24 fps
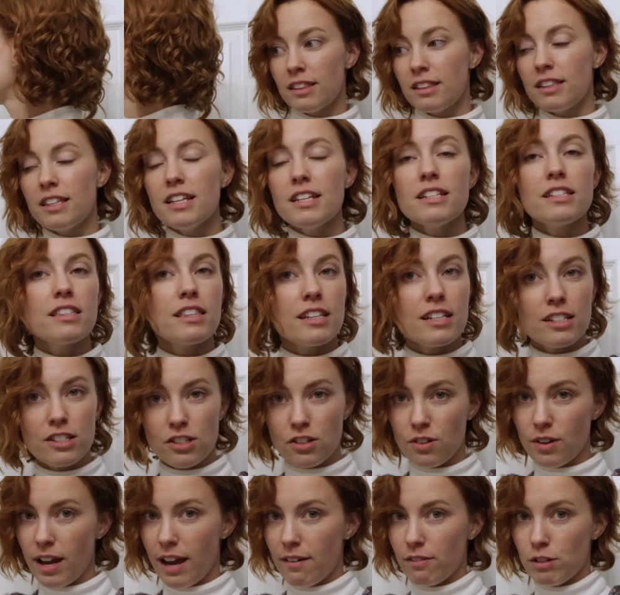These things
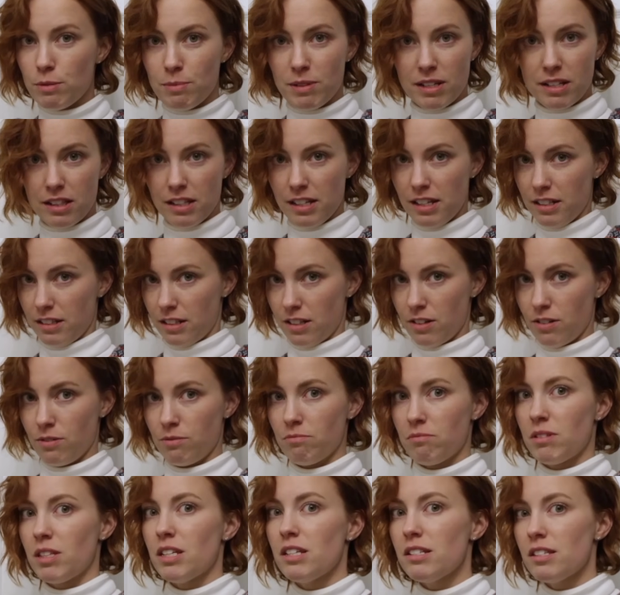don't have to be clean though.
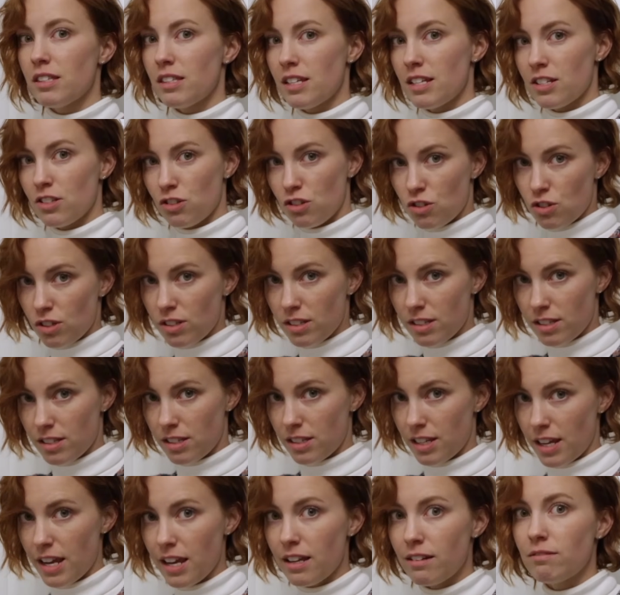These things just
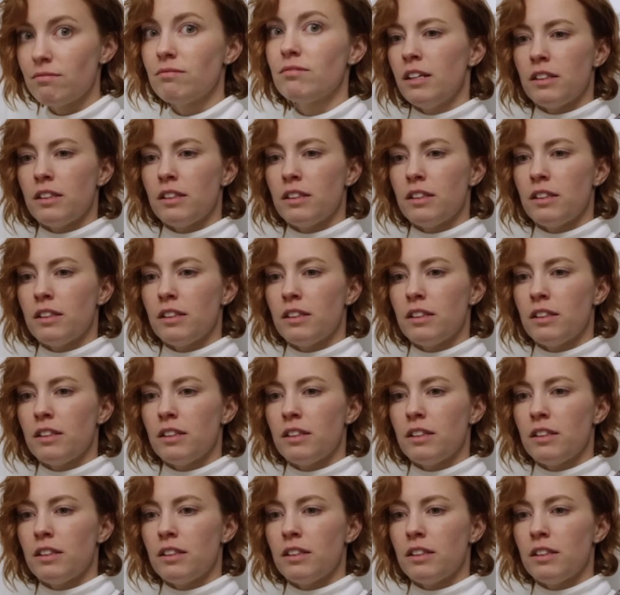sit.